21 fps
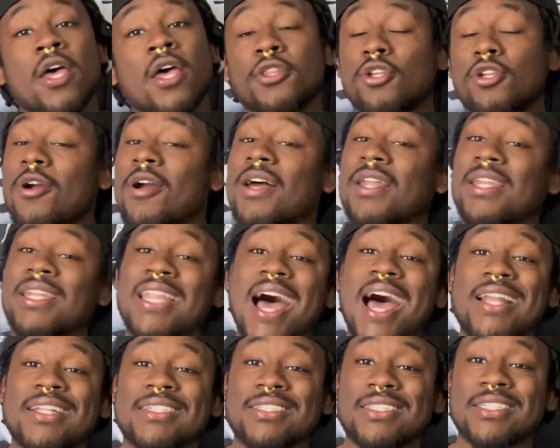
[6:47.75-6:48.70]
There are a
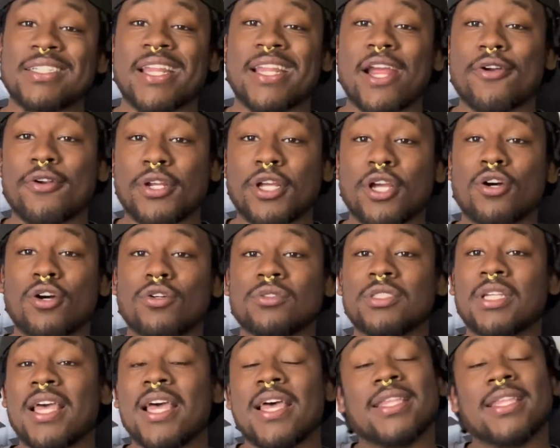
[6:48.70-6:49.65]
lot of scenarios